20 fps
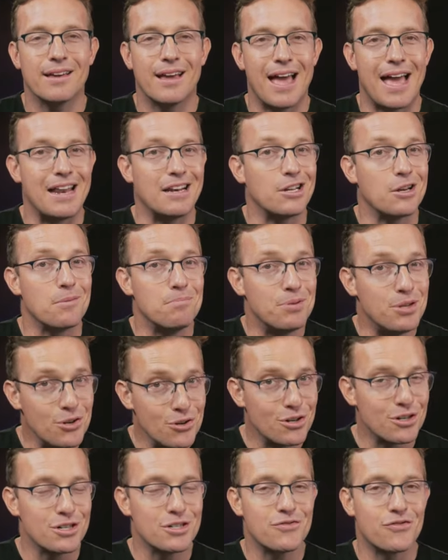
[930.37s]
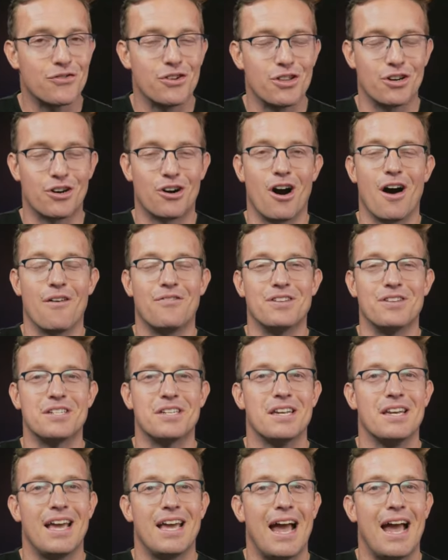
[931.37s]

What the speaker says: and computers for their office